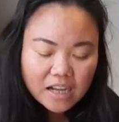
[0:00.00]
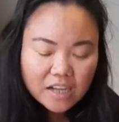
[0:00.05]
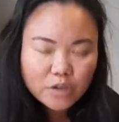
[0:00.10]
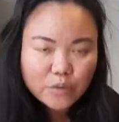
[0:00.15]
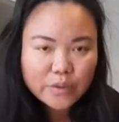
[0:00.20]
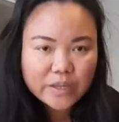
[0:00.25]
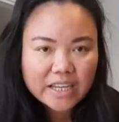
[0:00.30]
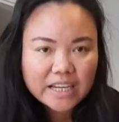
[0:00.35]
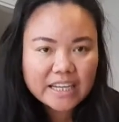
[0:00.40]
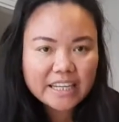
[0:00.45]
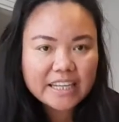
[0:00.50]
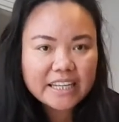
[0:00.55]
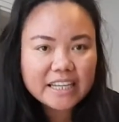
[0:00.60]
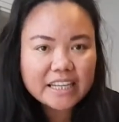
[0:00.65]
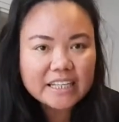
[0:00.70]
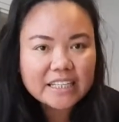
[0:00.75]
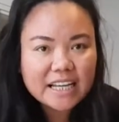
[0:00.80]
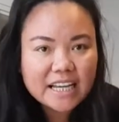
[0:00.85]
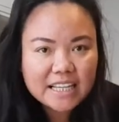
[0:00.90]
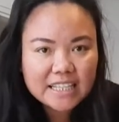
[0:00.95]
quickly
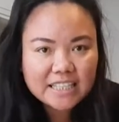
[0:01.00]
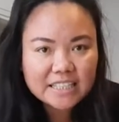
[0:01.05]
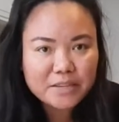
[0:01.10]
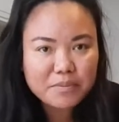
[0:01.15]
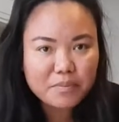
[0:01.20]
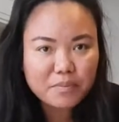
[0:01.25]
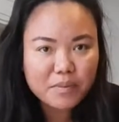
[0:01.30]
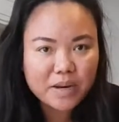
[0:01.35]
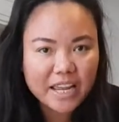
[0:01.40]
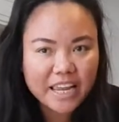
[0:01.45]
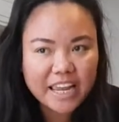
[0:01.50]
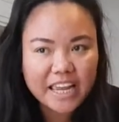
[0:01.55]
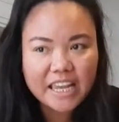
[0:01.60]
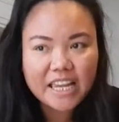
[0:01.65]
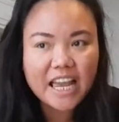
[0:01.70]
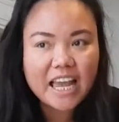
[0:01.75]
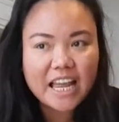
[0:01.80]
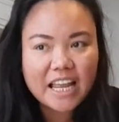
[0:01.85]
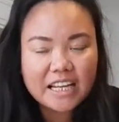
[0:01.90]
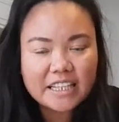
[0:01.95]
the assembling
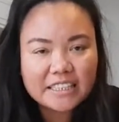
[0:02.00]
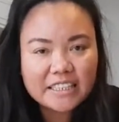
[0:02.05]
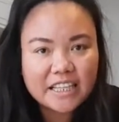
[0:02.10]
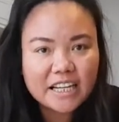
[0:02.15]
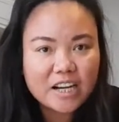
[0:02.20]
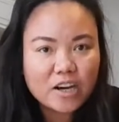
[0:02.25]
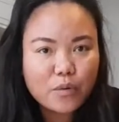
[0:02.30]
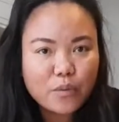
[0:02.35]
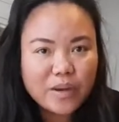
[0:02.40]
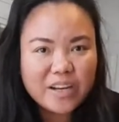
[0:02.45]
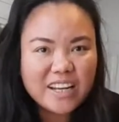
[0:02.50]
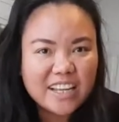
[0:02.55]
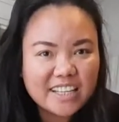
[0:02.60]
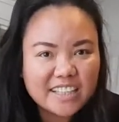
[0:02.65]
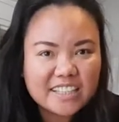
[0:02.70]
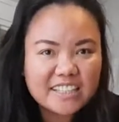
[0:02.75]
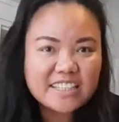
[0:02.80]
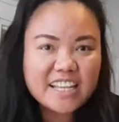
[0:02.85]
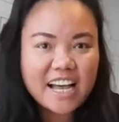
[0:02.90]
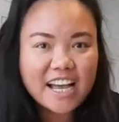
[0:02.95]
and when
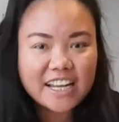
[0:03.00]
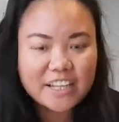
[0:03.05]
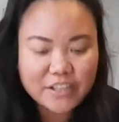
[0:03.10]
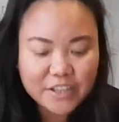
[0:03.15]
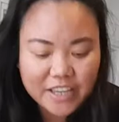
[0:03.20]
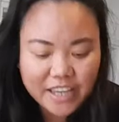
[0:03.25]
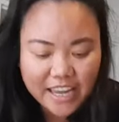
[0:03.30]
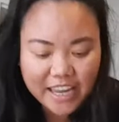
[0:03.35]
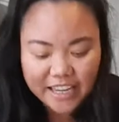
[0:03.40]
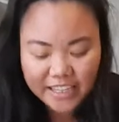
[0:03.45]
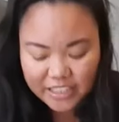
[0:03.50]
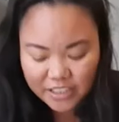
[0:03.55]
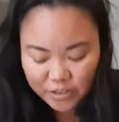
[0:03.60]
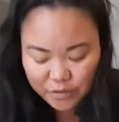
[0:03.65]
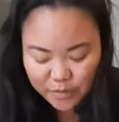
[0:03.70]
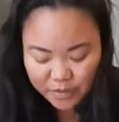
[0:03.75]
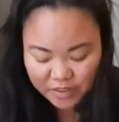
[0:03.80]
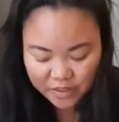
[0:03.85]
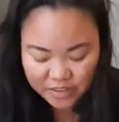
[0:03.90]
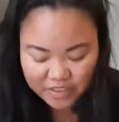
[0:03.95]
it's done. Okay, so
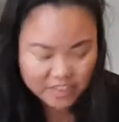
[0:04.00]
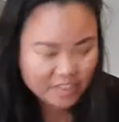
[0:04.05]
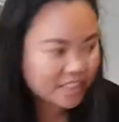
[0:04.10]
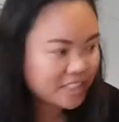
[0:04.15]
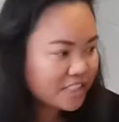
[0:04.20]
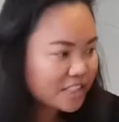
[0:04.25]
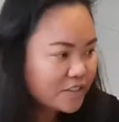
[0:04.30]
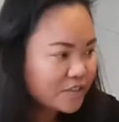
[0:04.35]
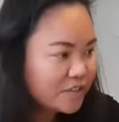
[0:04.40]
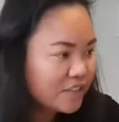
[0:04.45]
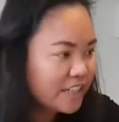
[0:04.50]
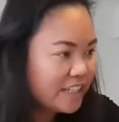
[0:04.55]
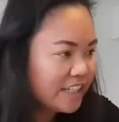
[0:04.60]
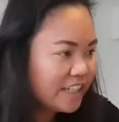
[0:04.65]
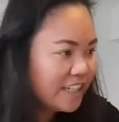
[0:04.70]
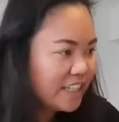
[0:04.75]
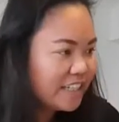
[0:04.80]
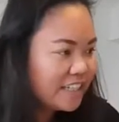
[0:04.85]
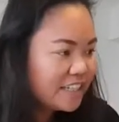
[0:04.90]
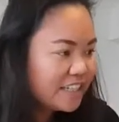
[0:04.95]
because this is
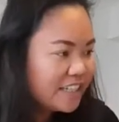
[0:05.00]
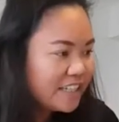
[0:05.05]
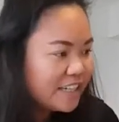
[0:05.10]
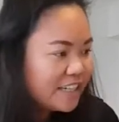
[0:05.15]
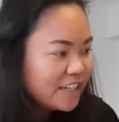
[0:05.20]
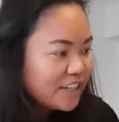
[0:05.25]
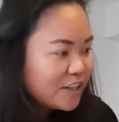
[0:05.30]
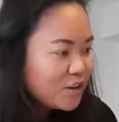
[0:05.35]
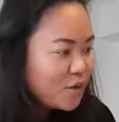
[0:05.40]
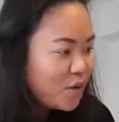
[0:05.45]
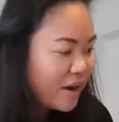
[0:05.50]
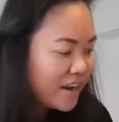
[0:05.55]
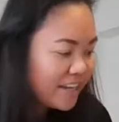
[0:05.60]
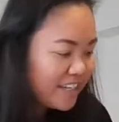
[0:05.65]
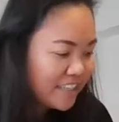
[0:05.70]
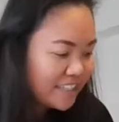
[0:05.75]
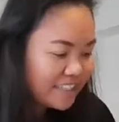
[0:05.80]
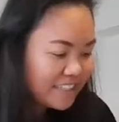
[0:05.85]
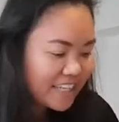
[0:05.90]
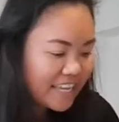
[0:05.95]
really
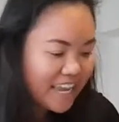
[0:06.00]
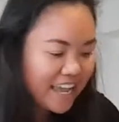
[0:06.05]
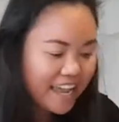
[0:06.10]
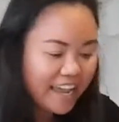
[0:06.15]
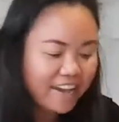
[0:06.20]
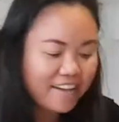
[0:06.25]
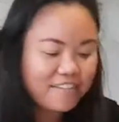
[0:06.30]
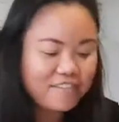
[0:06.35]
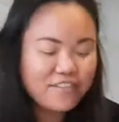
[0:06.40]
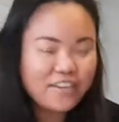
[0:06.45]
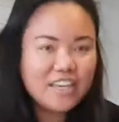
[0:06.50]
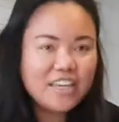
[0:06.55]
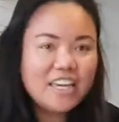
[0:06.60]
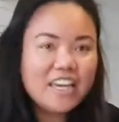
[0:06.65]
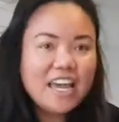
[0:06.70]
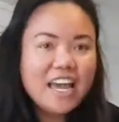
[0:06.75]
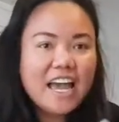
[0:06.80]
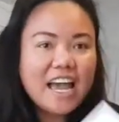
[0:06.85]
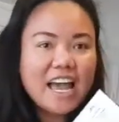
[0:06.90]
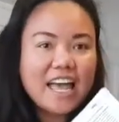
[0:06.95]
quite
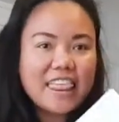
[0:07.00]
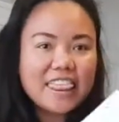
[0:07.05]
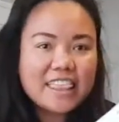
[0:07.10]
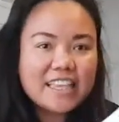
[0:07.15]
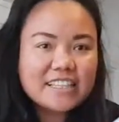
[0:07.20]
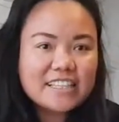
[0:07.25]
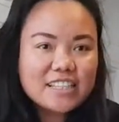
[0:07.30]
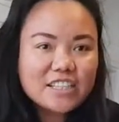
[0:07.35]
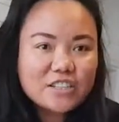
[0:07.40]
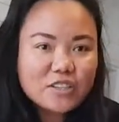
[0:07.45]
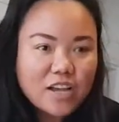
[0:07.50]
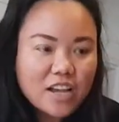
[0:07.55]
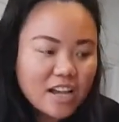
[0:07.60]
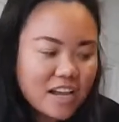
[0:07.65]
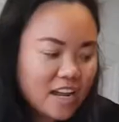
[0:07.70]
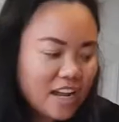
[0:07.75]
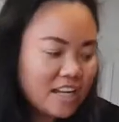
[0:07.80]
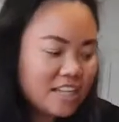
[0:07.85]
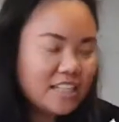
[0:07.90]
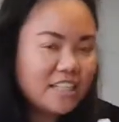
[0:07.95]
heavy and this is
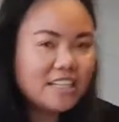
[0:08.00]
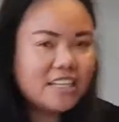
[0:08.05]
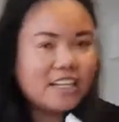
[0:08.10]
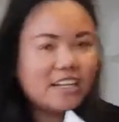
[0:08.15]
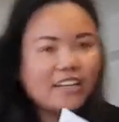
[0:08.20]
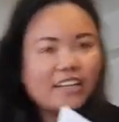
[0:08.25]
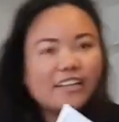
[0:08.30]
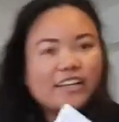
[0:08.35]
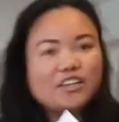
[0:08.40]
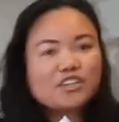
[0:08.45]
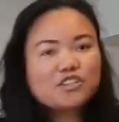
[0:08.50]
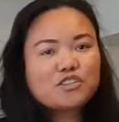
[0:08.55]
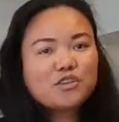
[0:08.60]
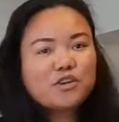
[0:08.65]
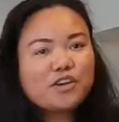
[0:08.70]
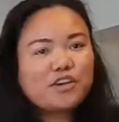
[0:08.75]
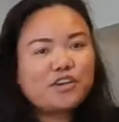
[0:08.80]
a little, like I show